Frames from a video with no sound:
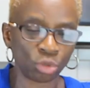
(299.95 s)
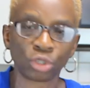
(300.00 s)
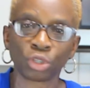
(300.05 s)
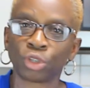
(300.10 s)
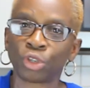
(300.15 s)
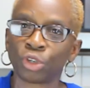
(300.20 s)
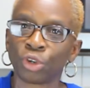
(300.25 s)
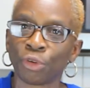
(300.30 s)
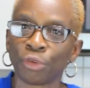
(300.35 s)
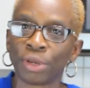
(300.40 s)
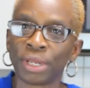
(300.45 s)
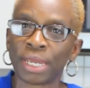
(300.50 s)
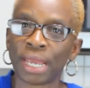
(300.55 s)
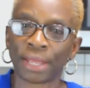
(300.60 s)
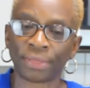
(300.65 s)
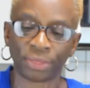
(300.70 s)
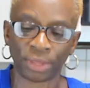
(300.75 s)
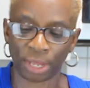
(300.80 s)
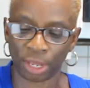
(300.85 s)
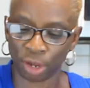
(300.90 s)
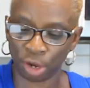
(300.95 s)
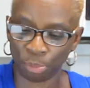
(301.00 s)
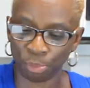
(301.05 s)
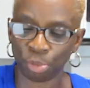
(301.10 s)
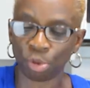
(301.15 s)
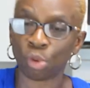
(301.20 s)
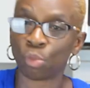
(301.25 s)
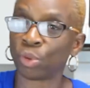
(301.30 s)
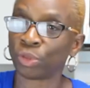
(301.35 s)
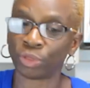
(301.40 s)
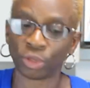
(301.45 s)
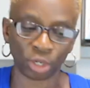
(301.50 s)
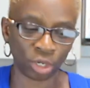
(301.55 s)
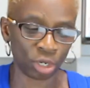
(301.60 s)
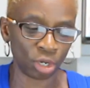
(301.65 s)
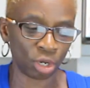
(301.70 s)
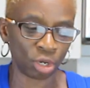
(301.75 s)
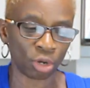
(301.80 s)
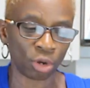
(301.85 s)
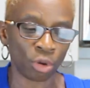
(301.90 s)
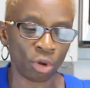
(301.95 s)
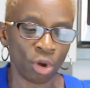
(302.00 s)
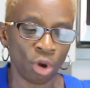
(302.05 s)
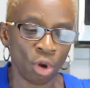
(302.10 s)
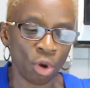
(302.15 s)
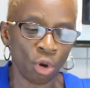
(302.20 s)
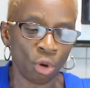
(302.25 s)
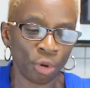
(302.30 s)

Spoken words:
security at the airport with the cooker